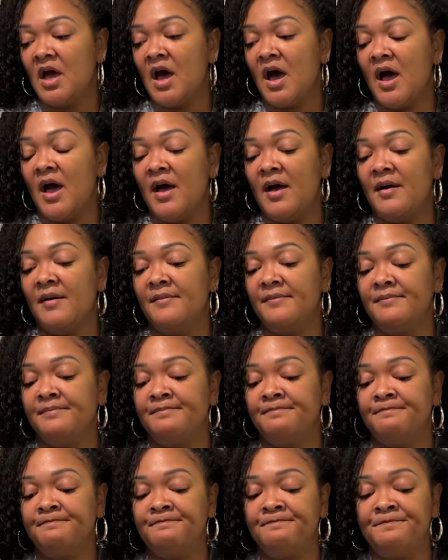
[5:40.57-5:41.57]

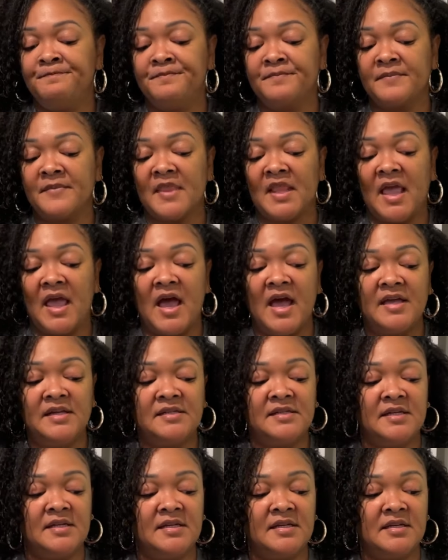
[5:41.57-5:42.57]
I
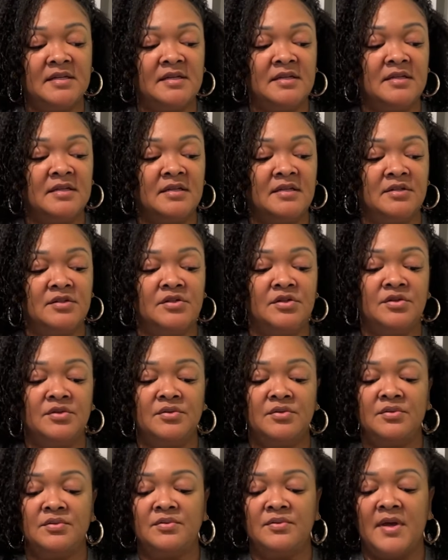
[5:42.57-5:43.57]
did
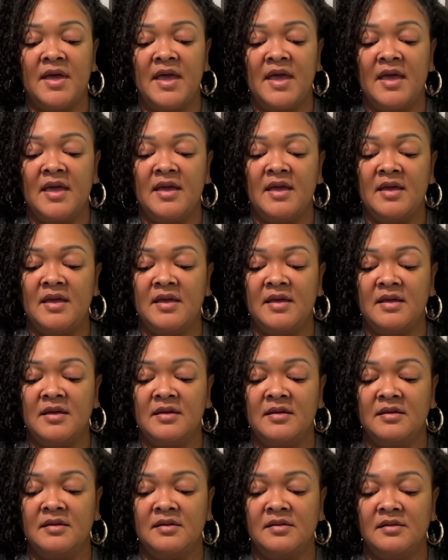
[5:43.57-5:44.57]
do
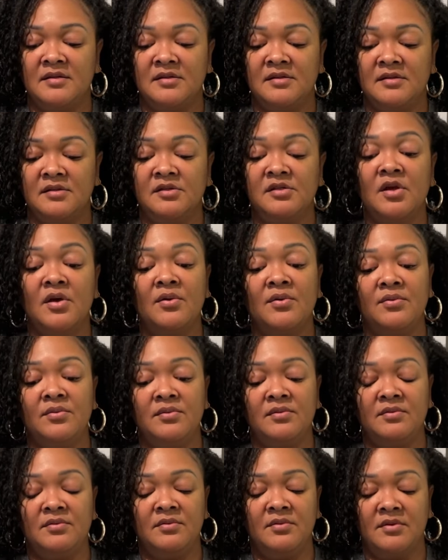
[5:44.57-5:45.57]
a
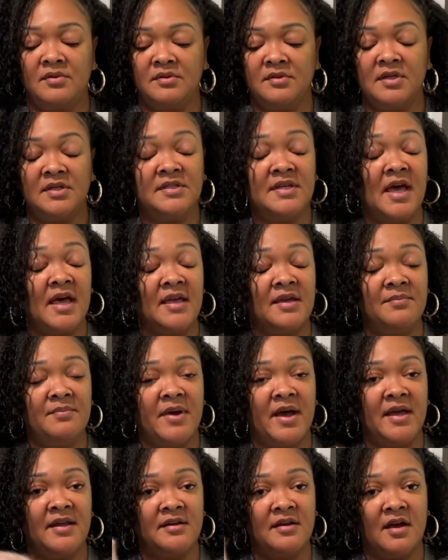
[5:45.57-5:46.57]
sewn or Italian
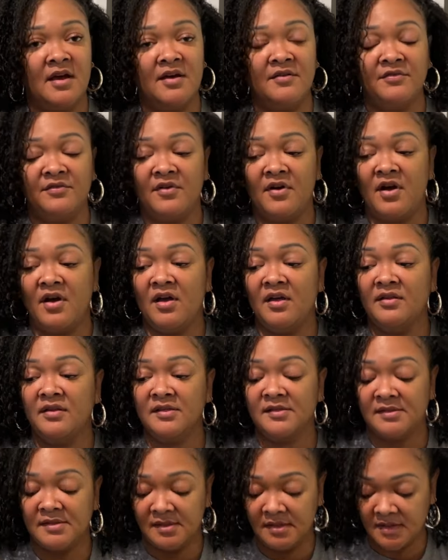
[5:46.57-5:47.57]
bind off on
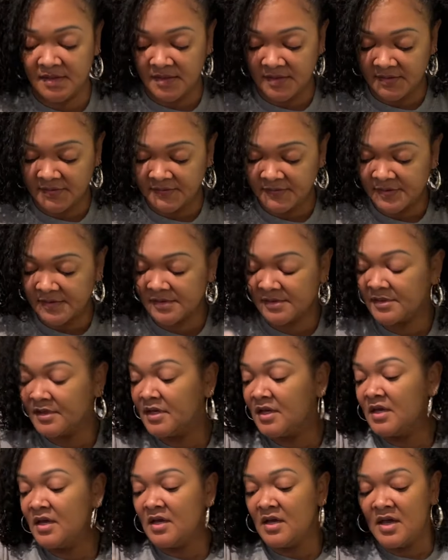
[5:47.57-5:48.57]
the sleeves.
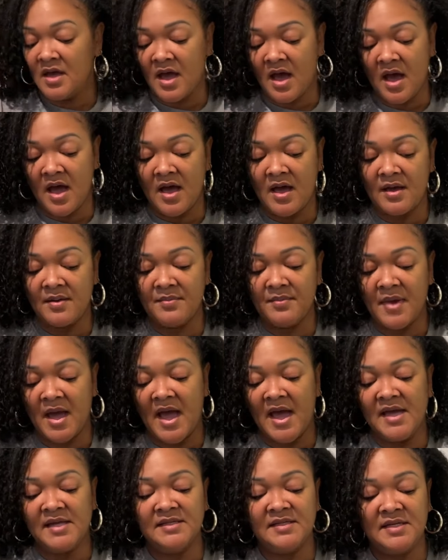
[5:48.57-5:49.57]

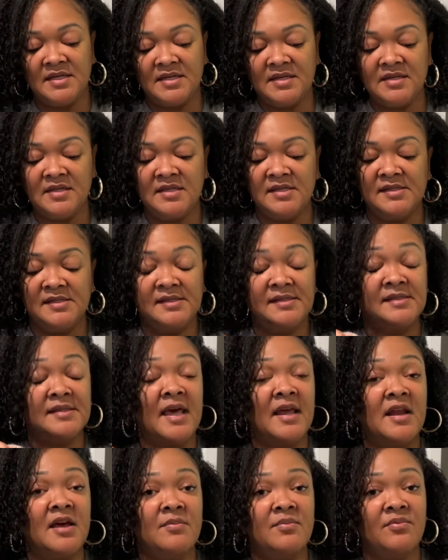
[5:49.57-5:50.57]
I did the
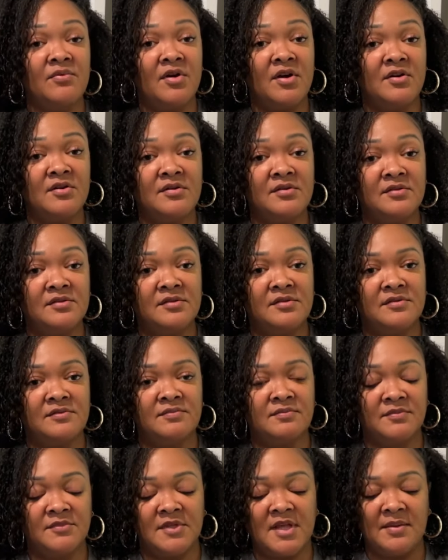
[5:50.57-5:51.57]
setup rows
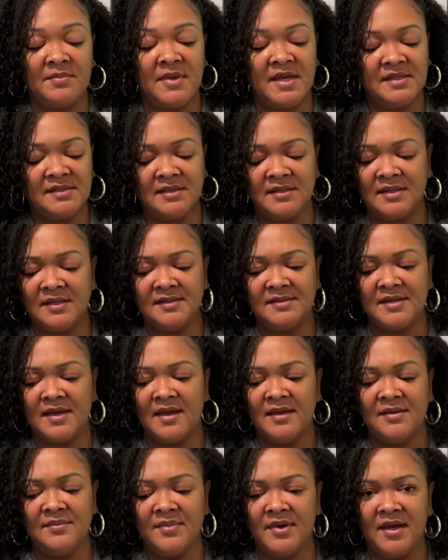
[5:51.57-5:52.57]
that makes it the
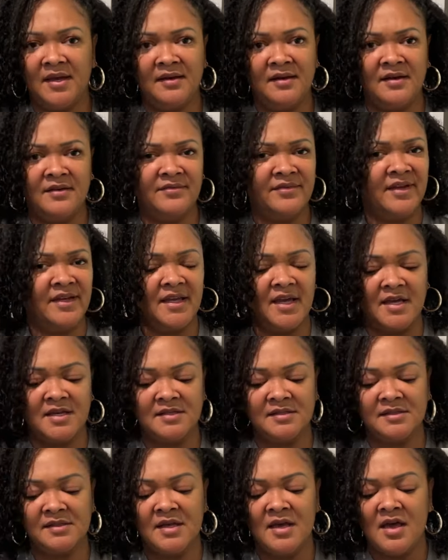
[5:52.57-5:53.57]
Italian bind off, I
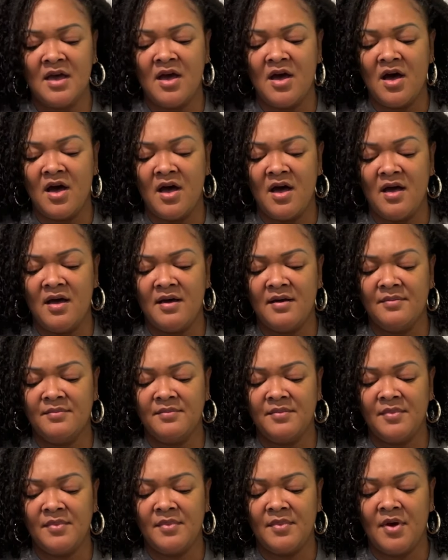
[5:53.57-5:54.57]
guess,
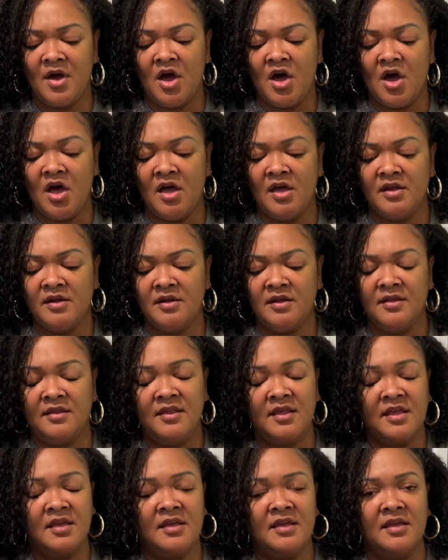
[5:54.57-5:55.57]
on
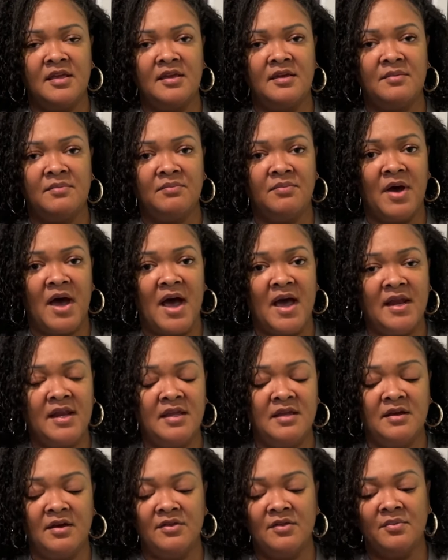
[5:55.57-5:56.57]
the
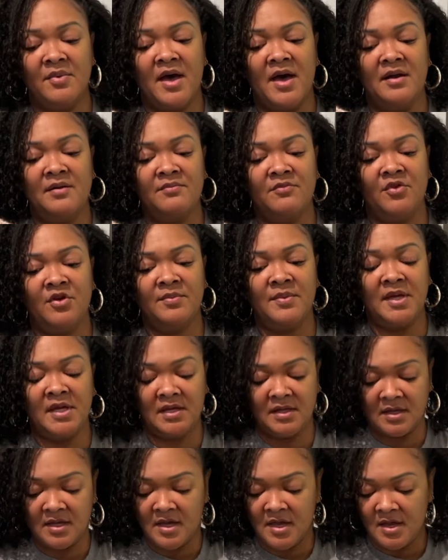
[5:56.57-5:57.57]
body, on the bottom
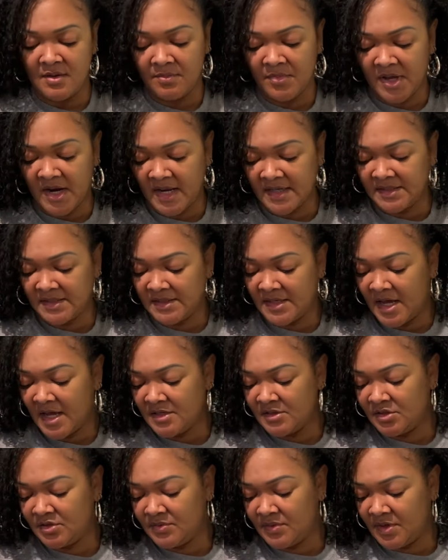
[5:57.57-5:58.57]
ribbing, but I did
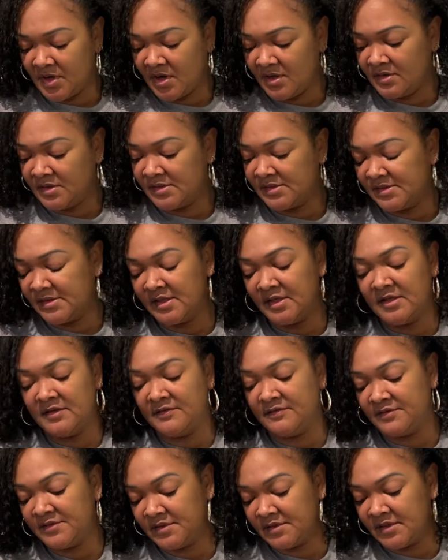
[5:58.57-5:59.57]
not do it on the
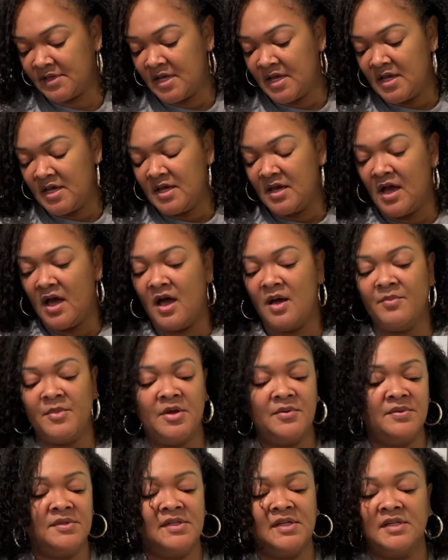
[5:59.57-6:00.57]
sleeves.
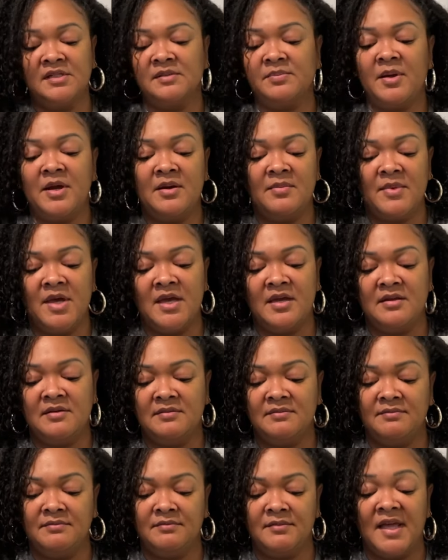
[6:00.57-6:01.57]
It was an
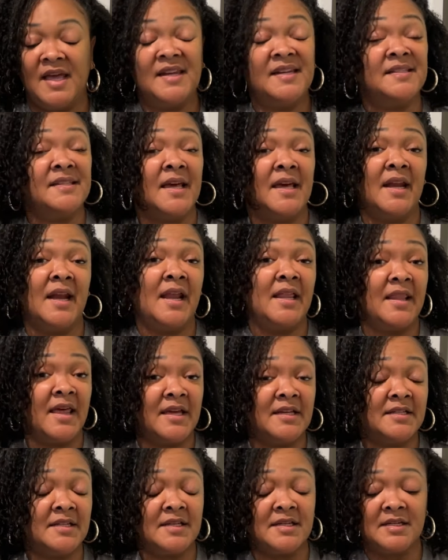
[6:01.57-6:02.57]
experiment. I decided I
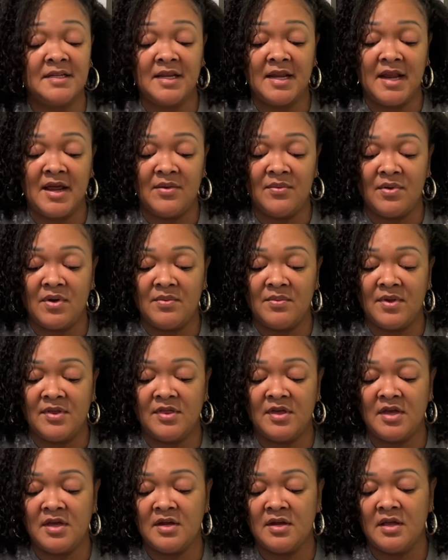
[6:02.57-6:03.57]
liked it and I went with
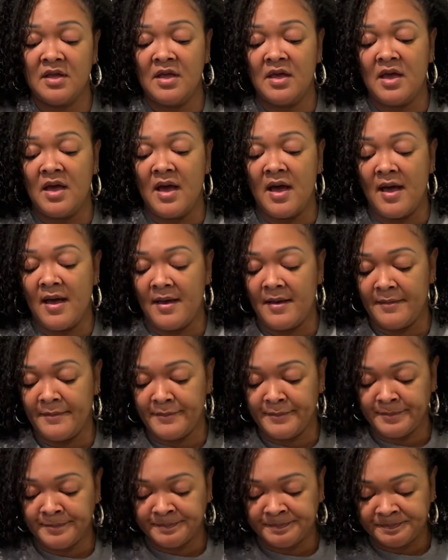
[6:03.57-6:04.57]
it.
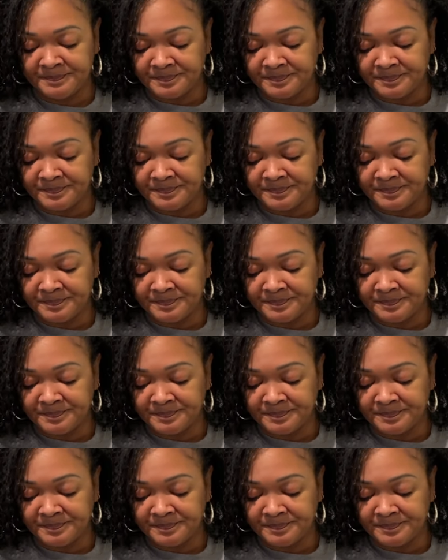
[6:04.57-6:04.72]
Um,